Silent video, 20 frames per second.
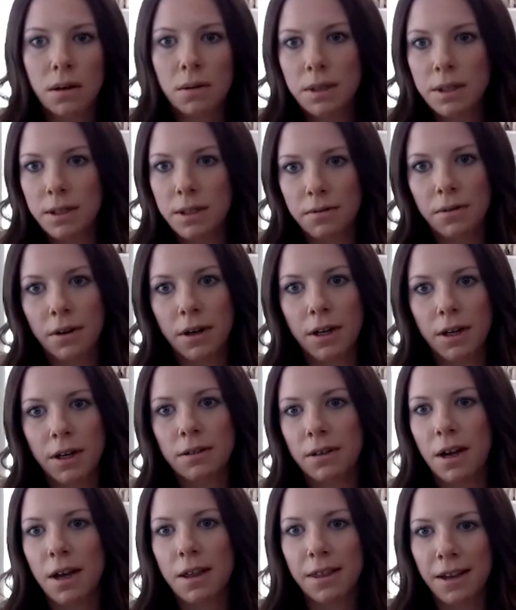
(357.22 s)
bit different.
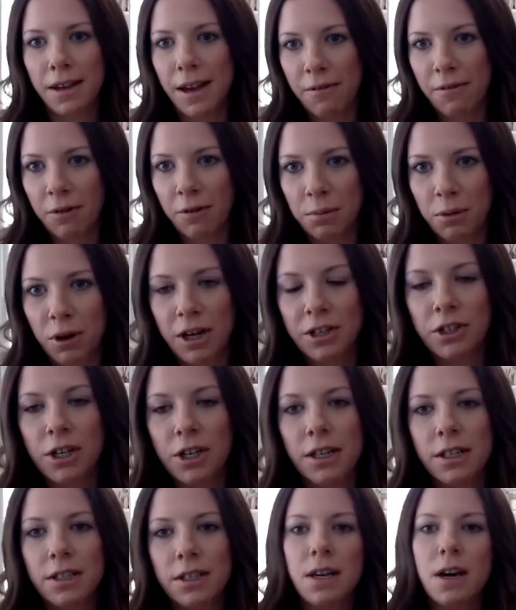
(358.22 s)
I think every branch
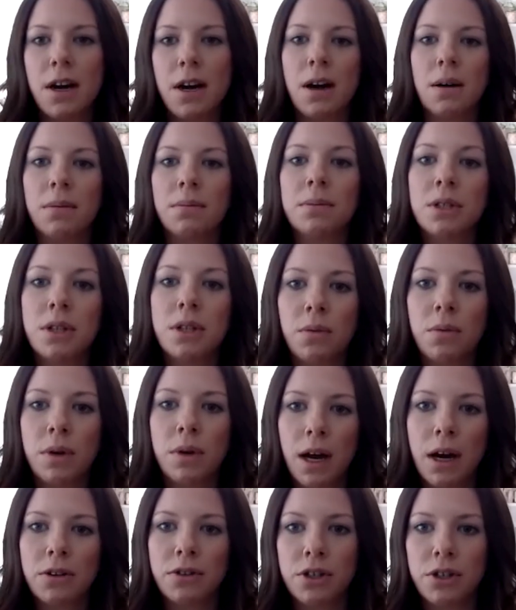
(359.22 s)
is. So we
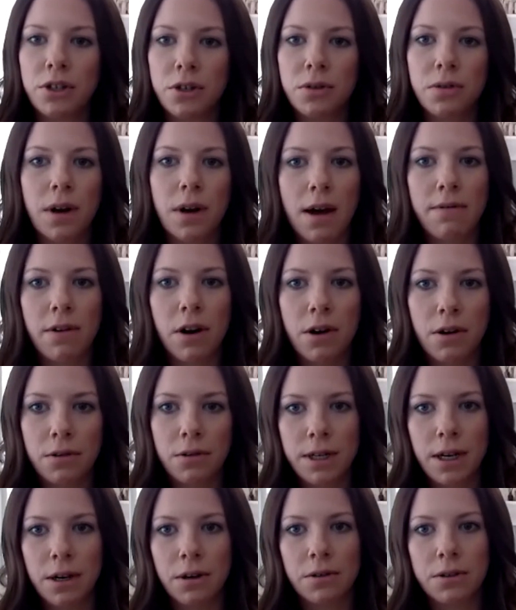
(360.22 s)
actually do have our own
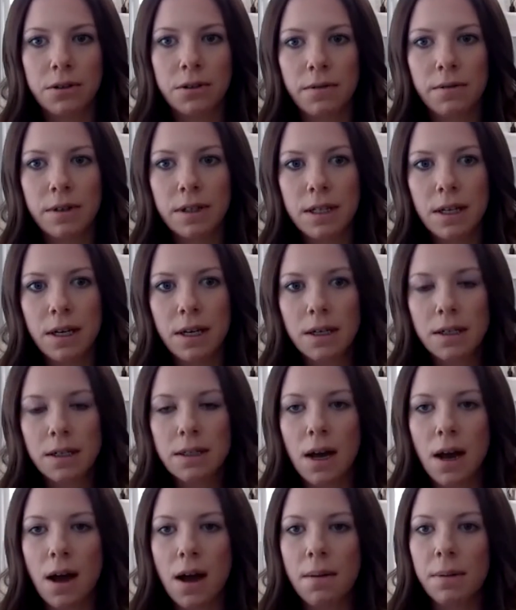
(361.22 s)
dental services.
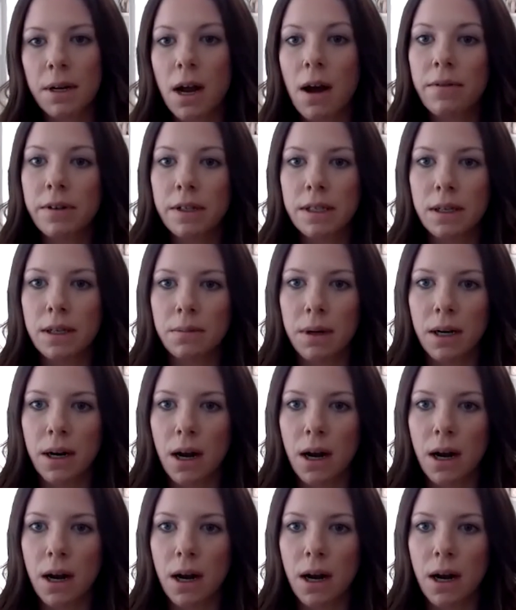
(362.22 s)
And obviously being a